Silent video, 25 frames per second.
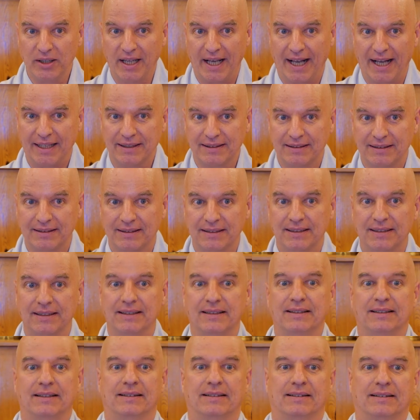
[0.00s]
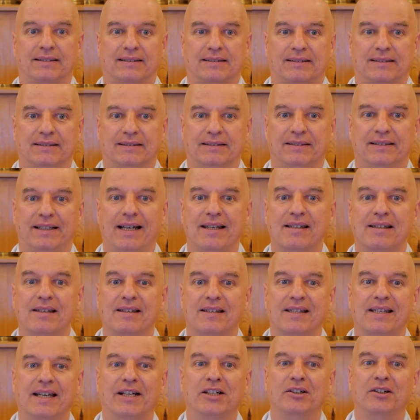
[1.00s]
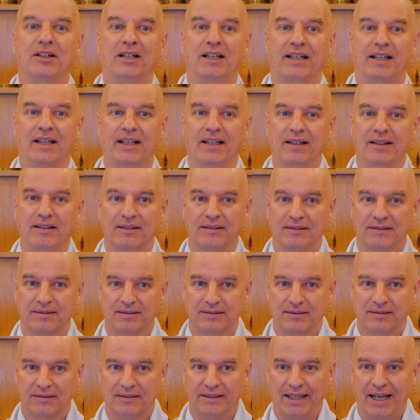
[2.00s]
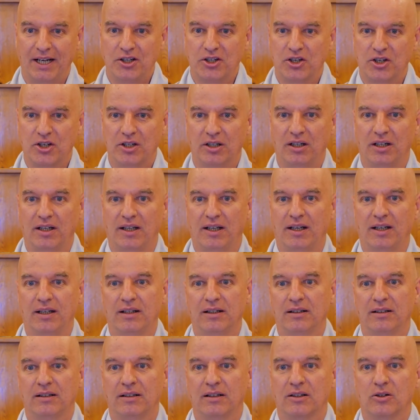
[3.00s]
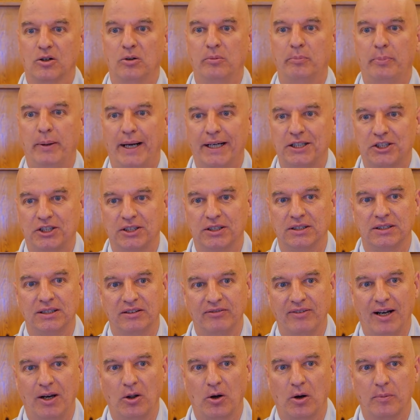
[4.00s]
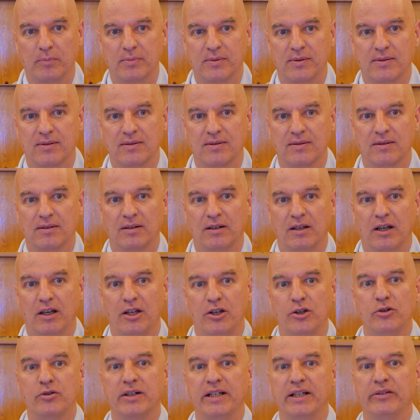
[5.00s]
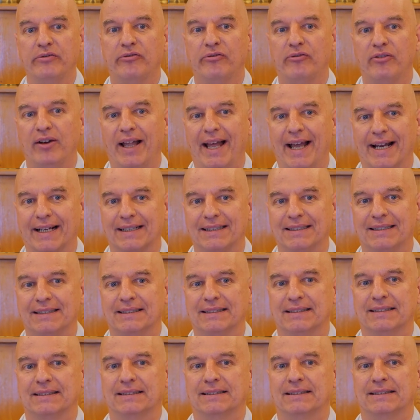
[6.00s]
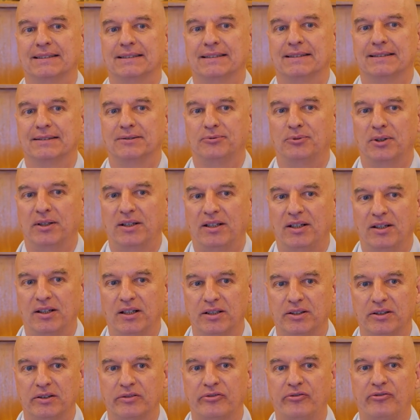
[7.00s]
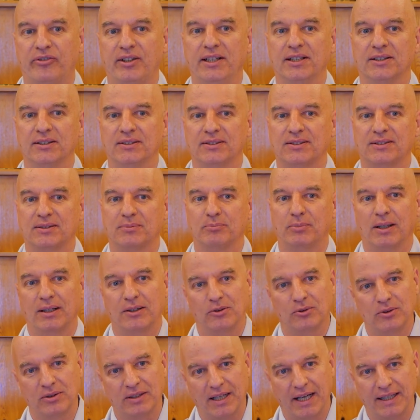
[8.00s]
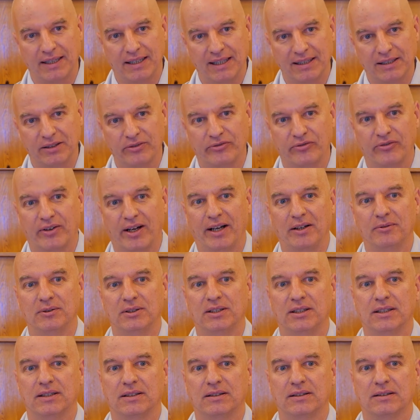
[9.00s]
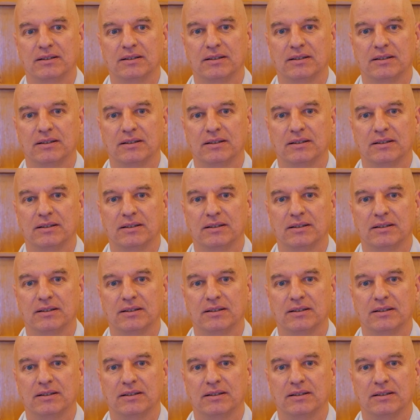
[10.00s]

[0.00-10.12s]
that, necessarily, naturally, compassion develops. You reflect what the other feels, but don't identify with it.